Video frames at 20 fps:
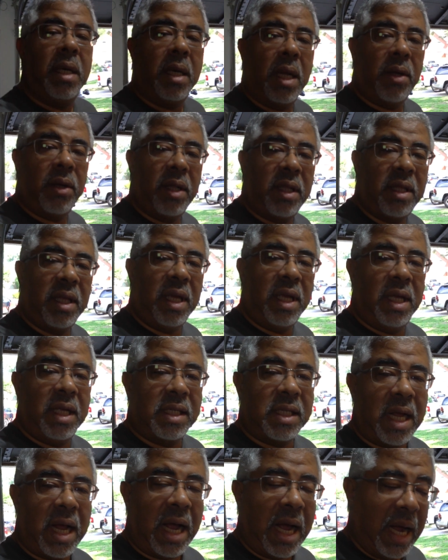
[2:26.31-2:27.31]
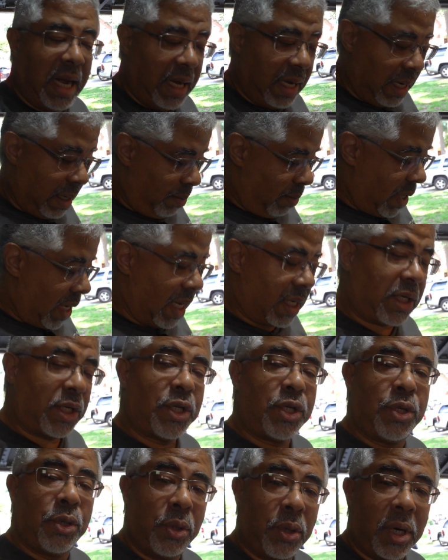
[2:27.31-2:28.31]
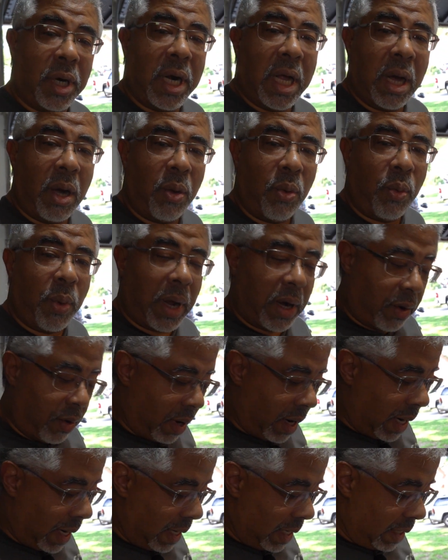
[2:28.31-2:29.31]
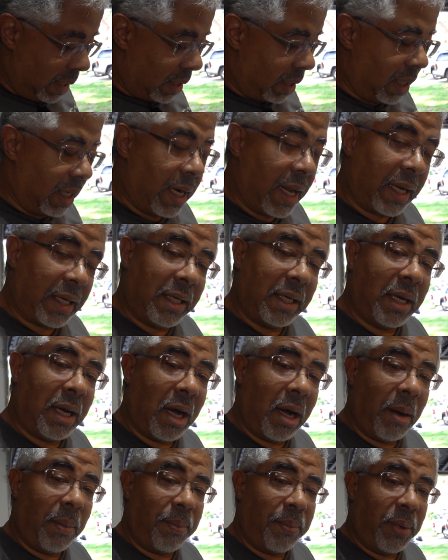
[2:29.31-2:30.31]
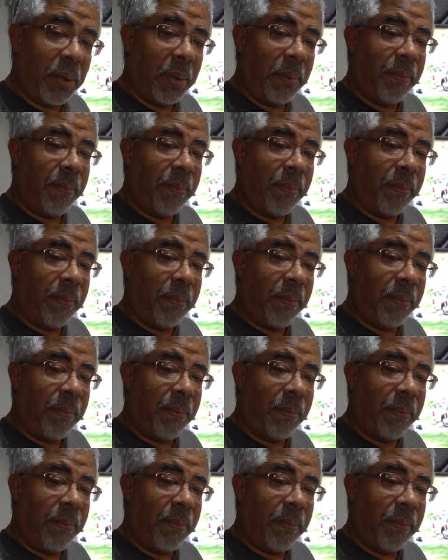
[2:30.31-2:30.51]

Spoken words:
Now the thing is, I am not sure now whether I had connected up